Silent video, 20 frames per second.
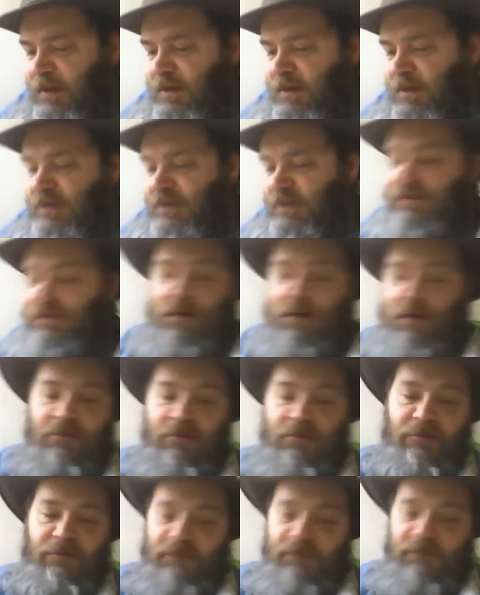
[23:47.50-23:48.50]
So
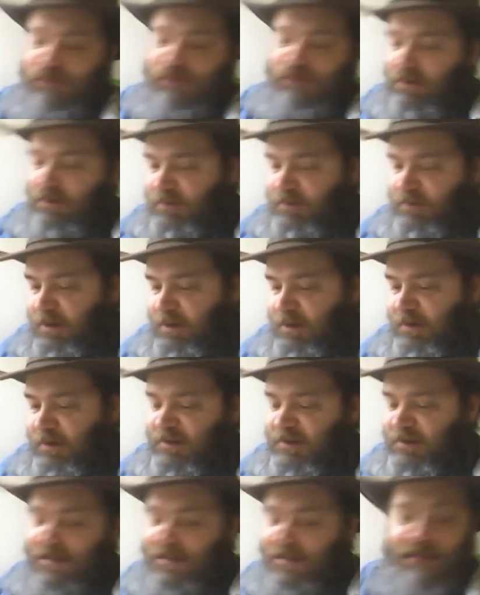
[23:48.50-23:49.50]
there it
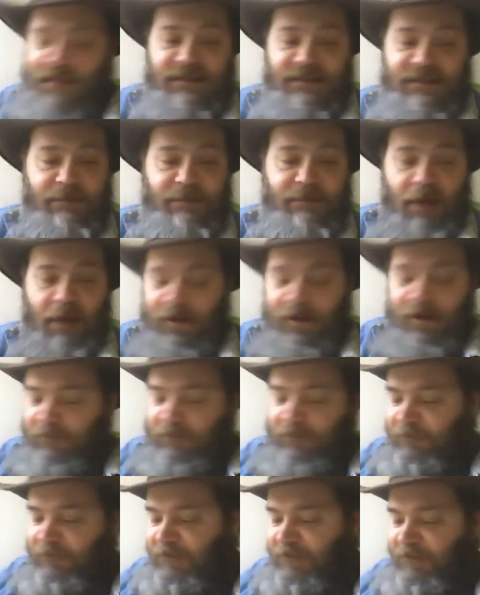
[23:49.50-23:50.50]
says he bought it for
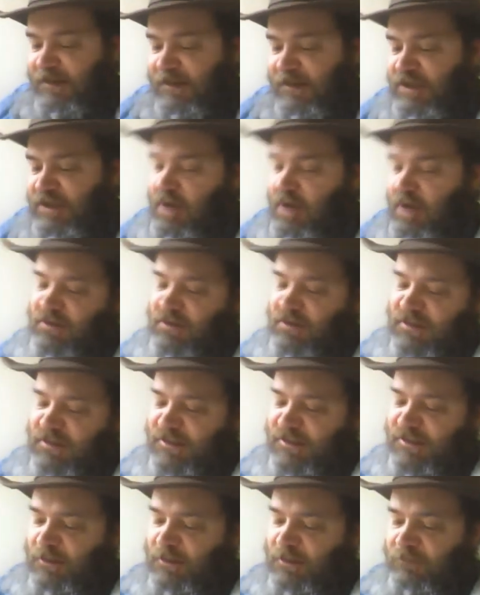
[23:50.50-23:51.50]
50 shekels of
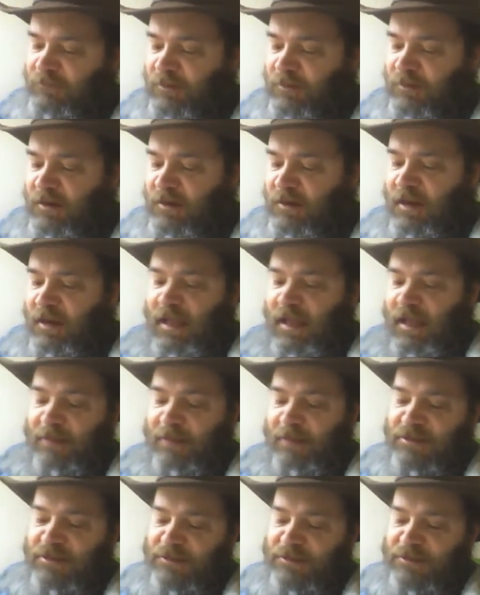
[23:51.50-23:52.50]
silver. And let me
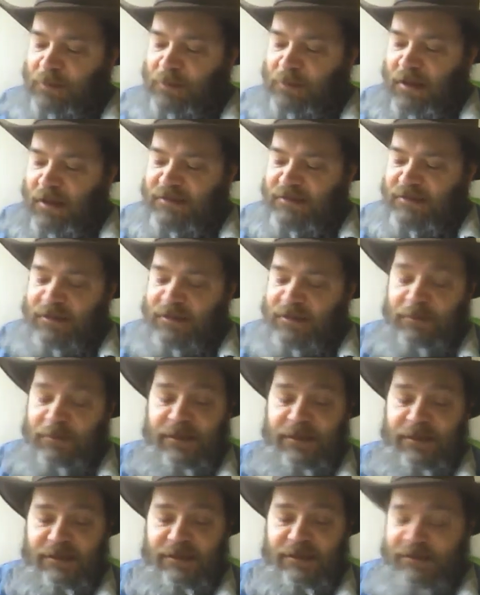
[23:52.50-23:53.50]
just pause there,
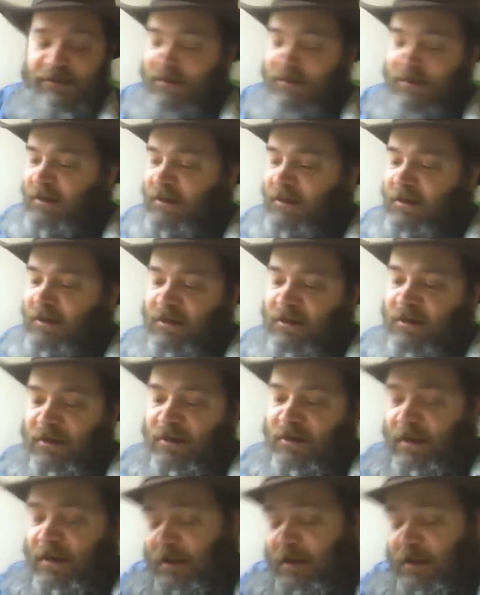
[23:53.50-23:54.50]
because
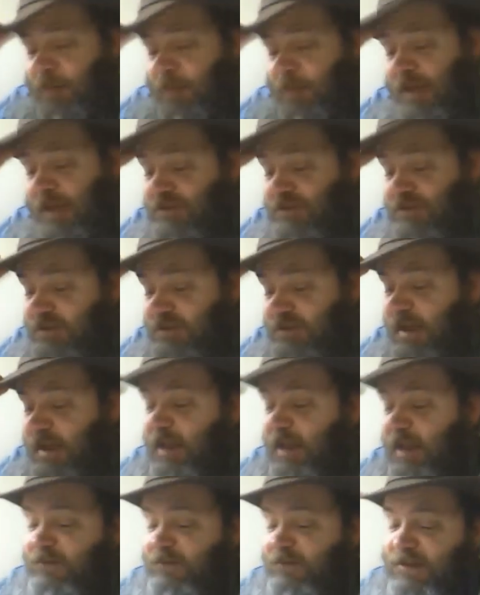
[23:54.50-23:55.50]
Pastor Dave
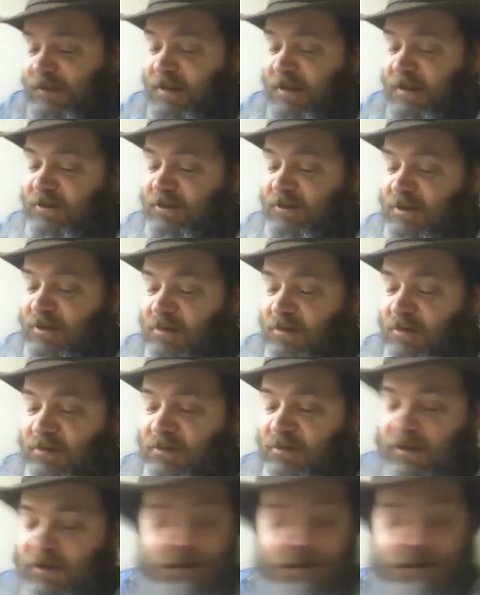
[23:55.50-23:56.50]
said, you know, he
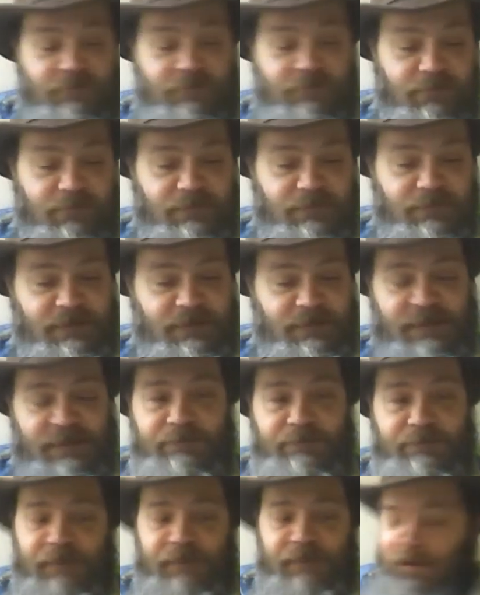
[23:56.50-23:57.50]
could
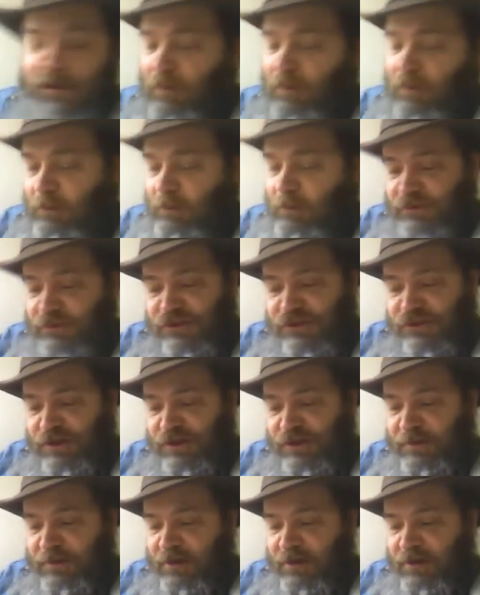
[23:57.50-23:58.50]
speak a whole sermon
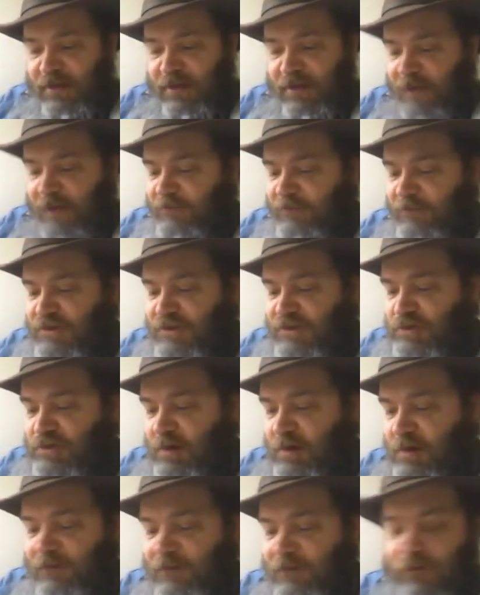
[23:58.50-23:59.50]
on that verse
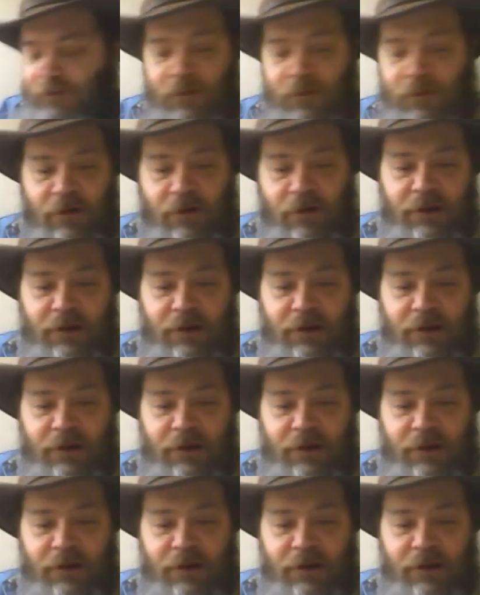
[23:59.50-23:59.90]
24.